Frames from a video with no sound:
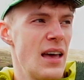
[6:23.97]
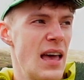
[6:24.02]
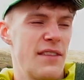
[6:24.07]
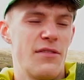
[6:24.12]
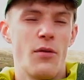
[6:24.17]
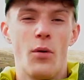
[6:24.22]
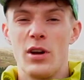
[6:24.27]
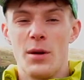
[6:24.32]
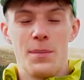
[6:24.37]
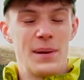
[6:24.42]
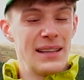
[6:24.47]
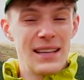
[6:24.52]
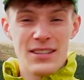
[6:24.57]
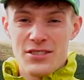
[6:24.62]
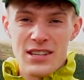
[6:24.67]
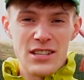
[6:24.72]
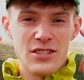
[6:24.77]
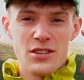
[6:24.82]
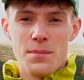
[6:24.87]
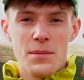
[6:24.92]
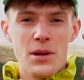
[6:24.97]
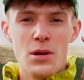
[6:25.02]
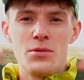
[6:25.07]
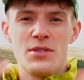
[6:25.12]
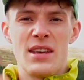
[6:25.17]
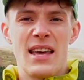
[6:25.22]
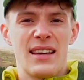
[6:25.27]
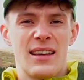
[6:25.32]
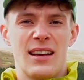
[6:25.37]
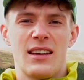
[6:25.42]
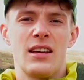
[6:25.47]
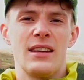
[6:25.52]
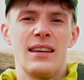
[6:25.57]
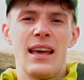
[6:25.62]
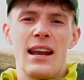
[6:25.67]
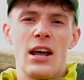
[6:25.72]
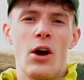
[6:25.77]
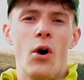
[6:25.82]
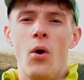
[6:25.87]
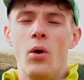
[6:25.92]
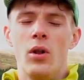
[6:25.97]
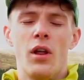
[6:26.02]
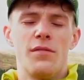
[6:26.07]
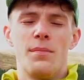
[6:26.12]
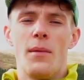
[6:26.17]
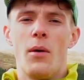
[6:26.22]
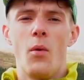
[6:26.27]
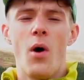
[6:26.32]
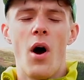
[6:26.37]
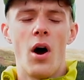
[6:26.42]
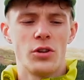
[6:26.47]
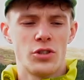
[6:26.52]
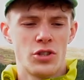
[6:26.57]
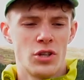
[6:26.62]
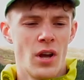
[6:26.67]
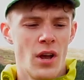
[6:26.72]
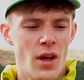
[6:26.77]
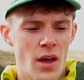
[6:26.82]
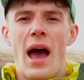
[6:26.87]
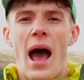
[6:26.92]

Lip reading: If I want to be listening to music, I can get it all off my watch.